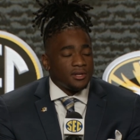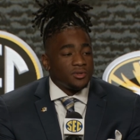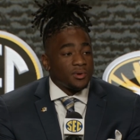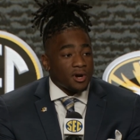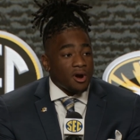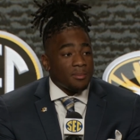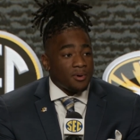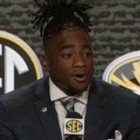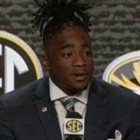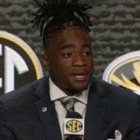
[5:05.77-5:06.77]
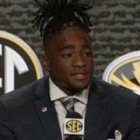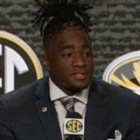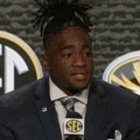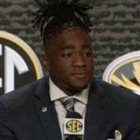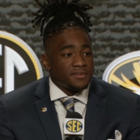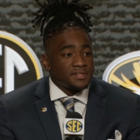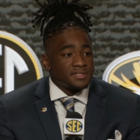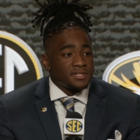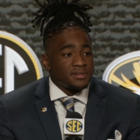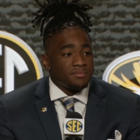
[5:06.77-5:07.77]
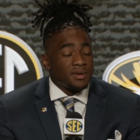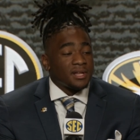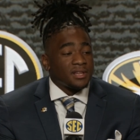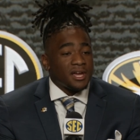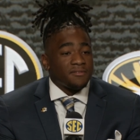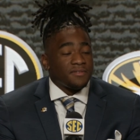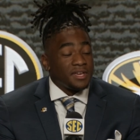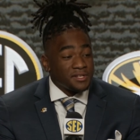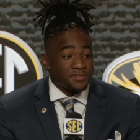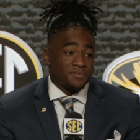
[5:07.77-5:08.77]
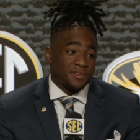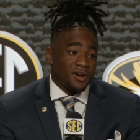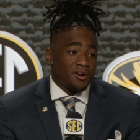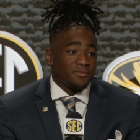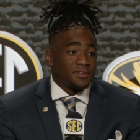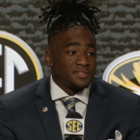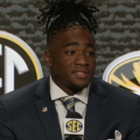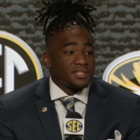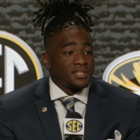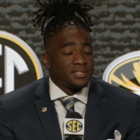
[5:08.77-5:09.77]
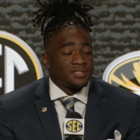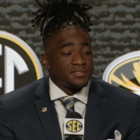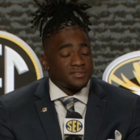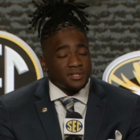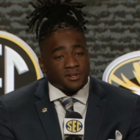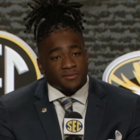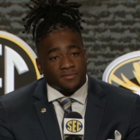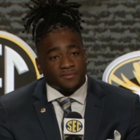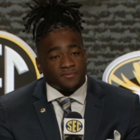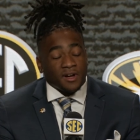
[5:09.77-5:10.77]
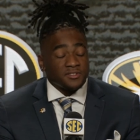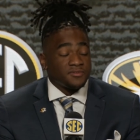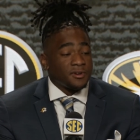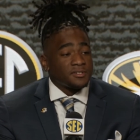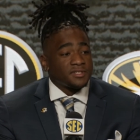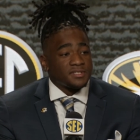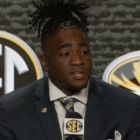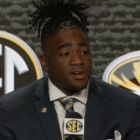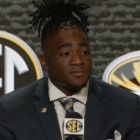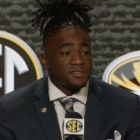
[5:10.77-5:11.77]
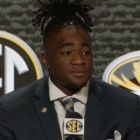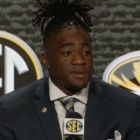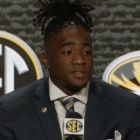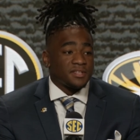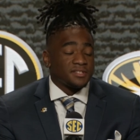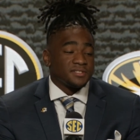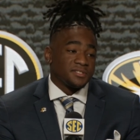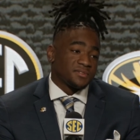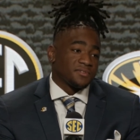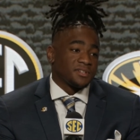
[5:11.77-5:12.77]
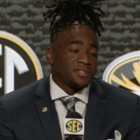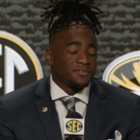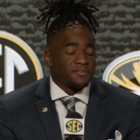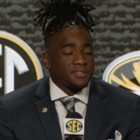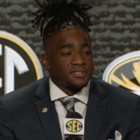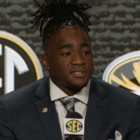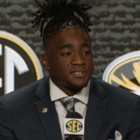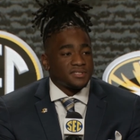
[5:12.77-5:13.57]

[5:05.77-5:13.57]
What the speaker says: doing our part as a defense to make life easier for the offense, and vice versa, as the offense make things easier for the defense.